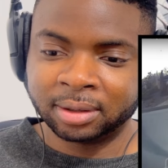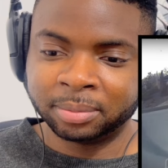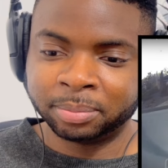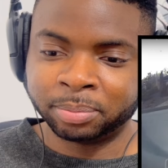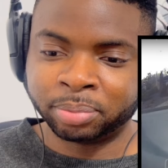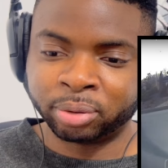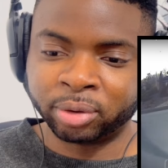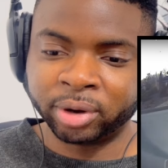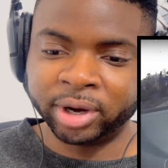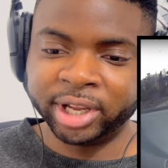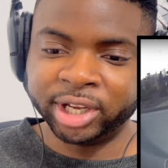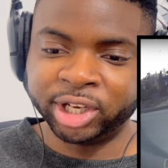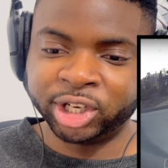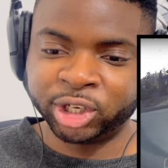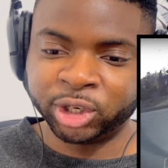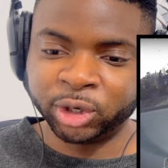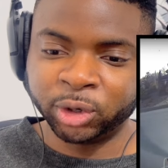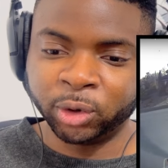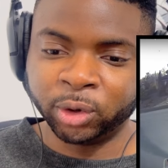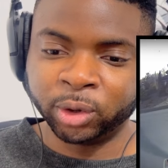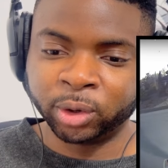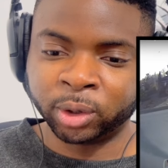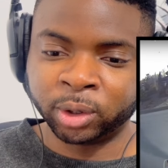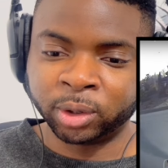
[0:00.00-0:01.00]
Pretty
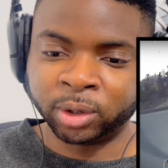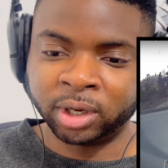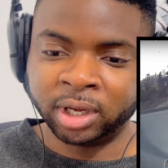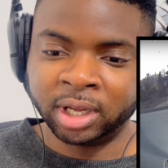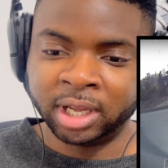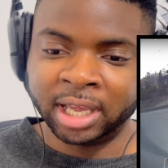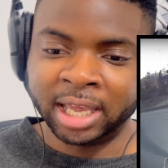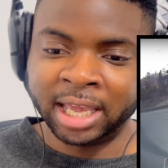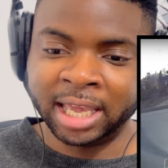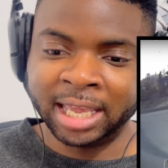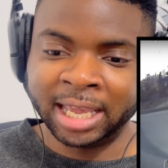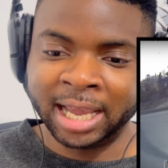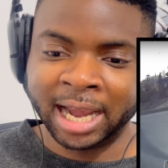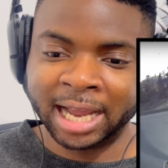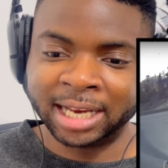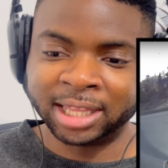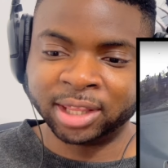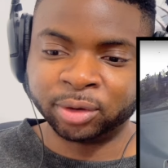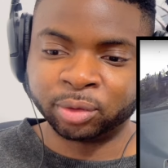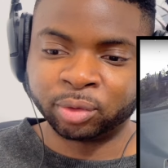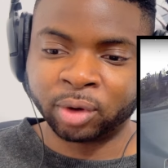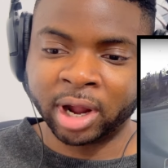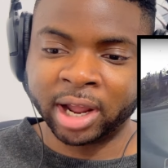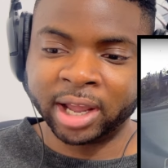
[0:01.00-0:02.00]
sure he had
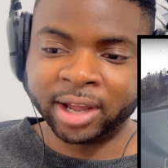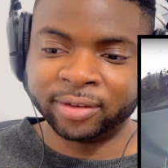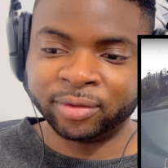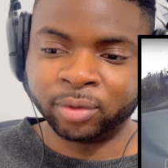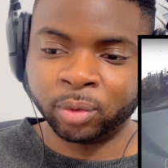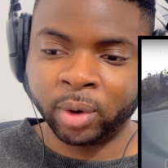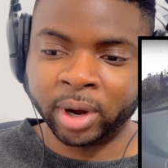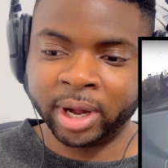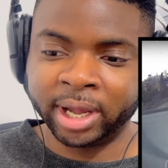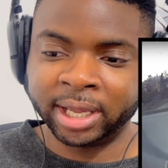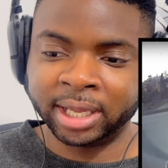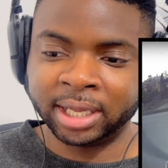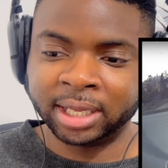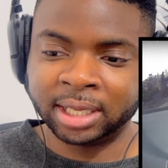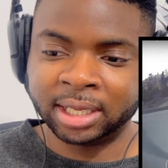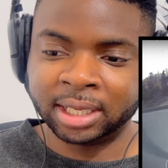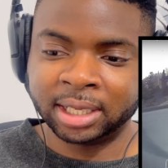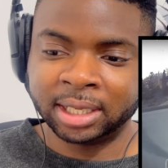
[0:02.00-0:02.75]
the right of way.